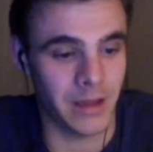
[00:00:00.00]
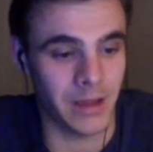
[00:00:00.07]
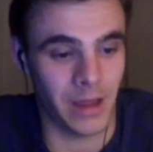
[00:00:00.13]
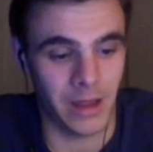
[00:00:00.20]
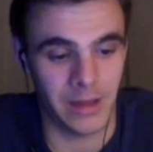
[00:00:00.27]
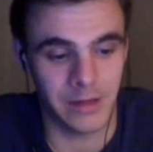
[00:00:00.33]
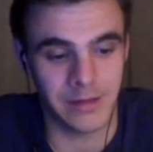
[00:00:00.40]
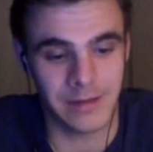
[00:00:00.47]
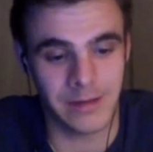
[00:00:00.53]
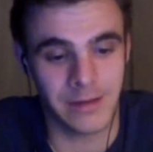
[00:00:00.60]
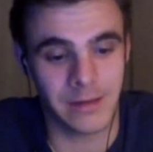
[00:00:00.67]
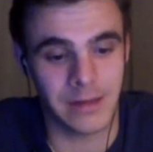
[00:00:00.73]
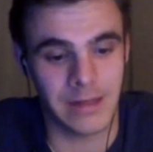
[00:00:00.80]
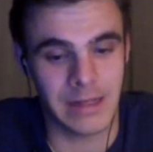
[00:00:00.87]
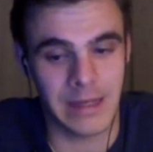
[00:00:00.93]

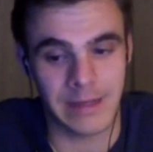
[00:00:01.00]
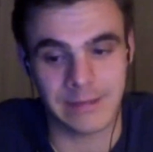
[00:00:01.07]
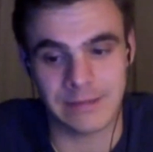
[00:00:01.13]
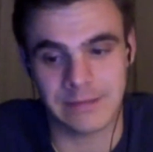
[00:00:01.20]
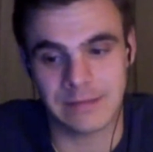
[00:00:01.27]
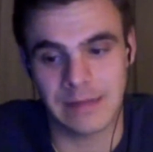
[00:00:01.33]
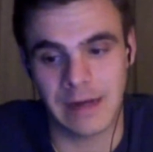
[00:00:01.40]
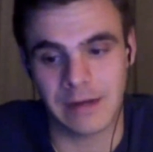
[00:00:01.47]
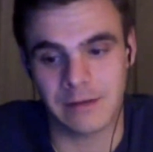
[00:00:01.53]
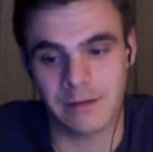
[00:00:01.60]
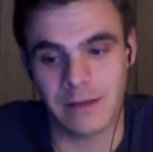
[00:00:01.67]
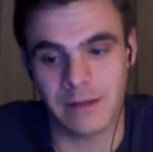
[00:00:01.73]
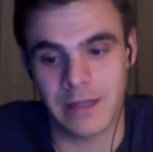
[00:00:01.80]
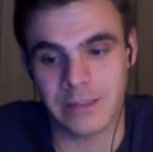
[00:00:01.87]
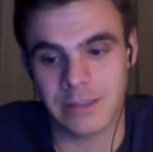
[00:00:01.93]
the next
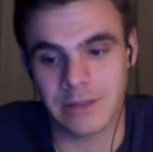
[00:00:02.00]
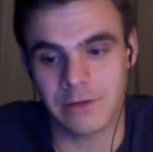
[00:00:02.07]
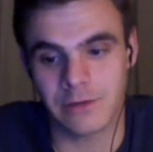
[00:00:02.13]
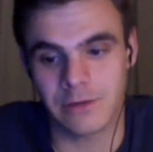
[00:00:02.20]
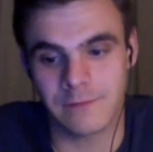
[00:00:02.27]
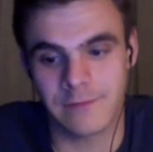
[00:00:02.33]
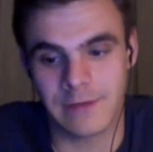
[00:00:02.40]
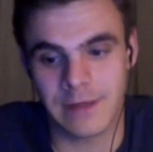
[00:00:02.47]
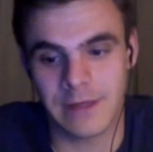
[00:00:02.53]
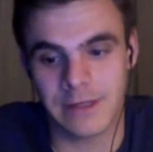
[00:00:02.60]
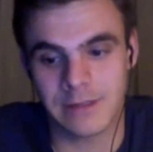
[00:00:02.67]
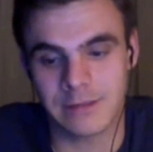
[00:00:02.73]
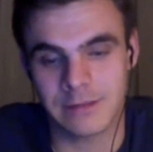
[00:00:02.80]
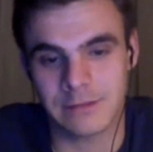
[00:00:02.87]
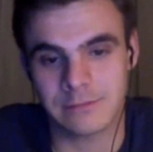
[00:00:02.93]
technological
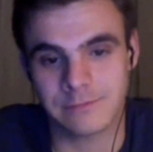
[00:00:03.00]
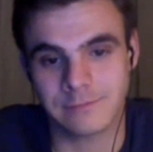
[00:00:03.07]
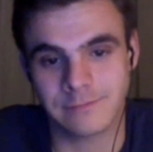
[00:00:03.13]
advance.